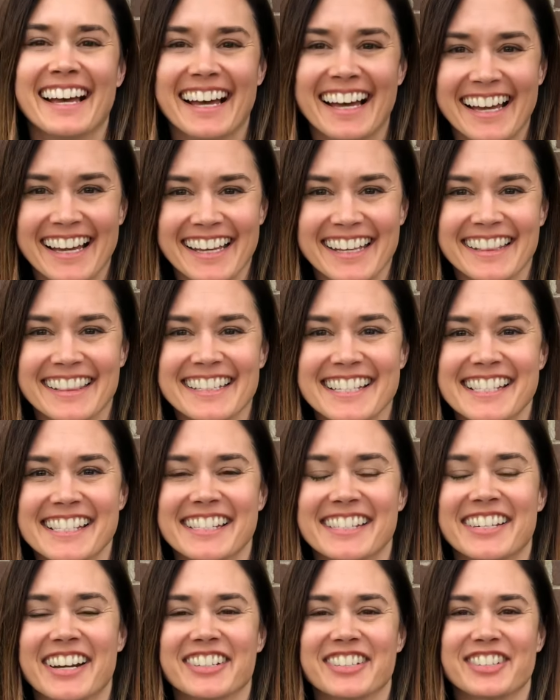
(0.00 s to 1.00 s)
Hi, this
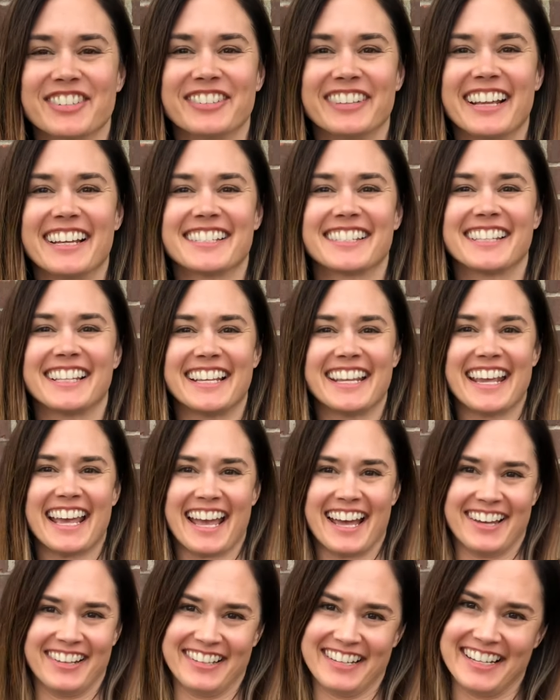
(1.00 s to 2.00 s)
is Dr. Leslie
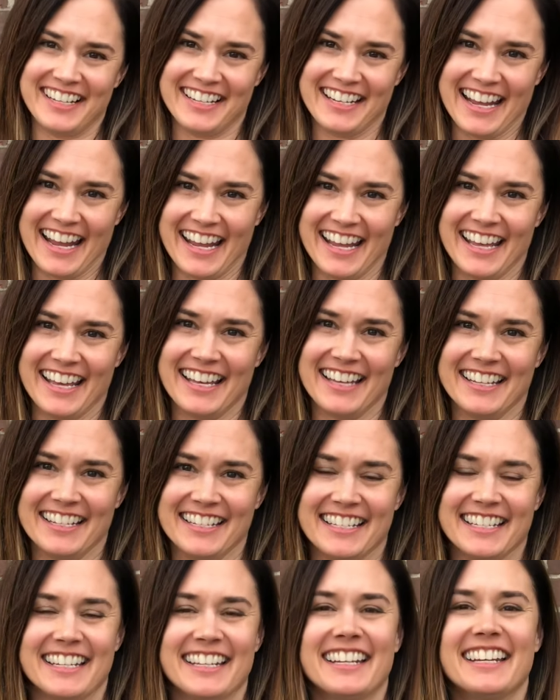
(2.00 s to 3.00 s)
Allen,
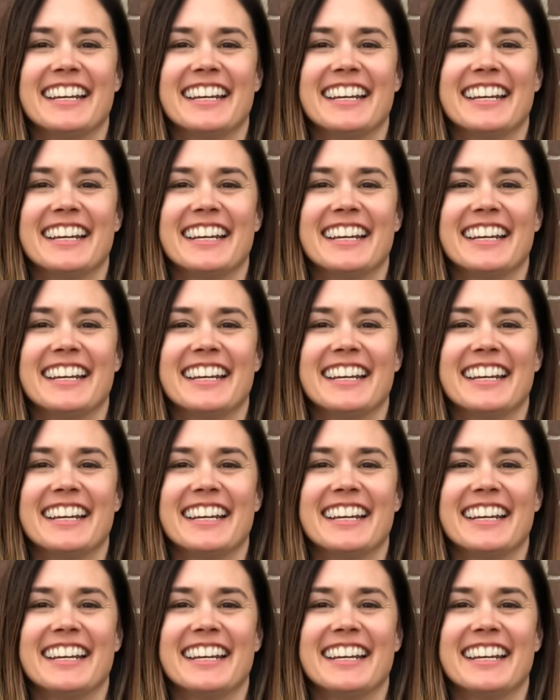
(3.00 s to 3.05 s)
and